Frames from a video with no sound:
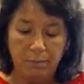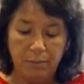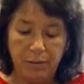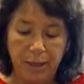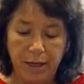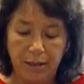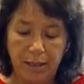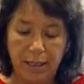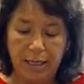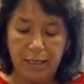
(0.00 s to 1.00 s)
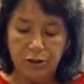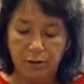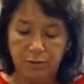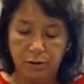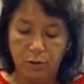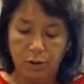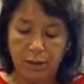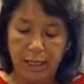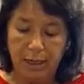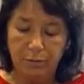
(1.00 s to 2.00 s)
But then an angel of the Lord
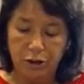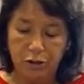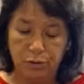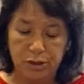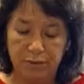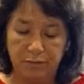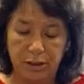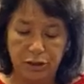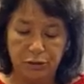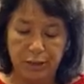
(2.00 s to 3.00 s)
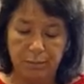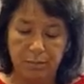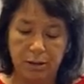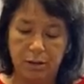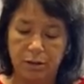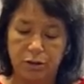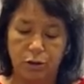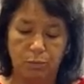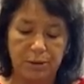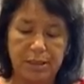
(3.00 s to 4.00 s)
came to Joseph in a dream.
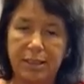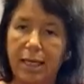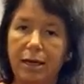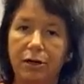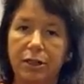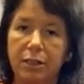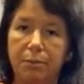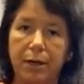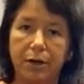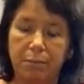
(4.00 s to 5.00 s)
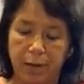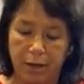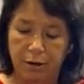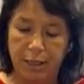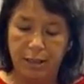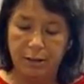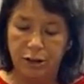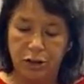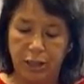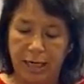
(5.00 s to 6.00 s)
"Don't be scared to marry Mary,"
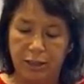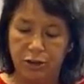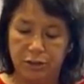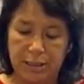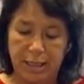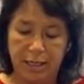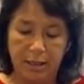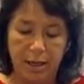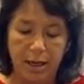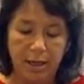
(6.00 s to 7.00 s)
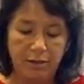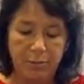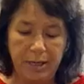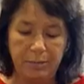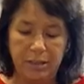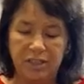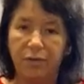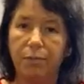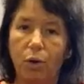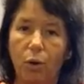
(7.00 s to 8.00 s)
the angel said. "The baby is
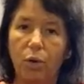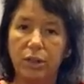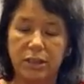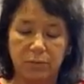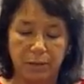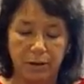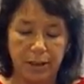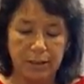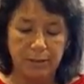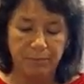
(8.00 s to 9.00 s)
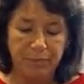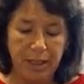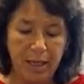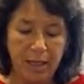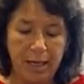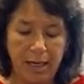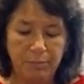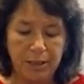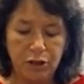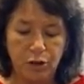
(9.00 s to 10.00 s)
from the Holy Spirit." God
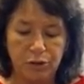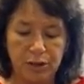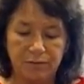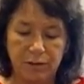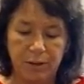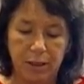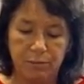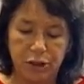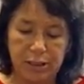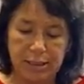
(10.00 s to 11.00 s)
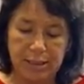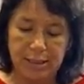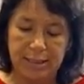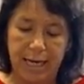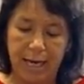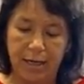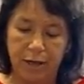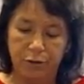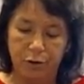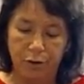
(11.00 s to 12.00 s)
picked Joseph to become Jesus' dad
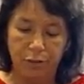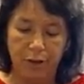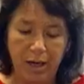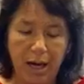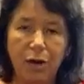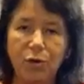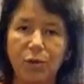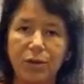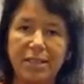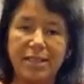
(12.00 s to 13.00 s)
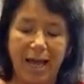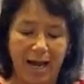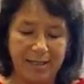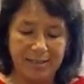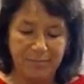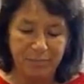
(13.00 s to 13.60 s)
on earth. How cool is that?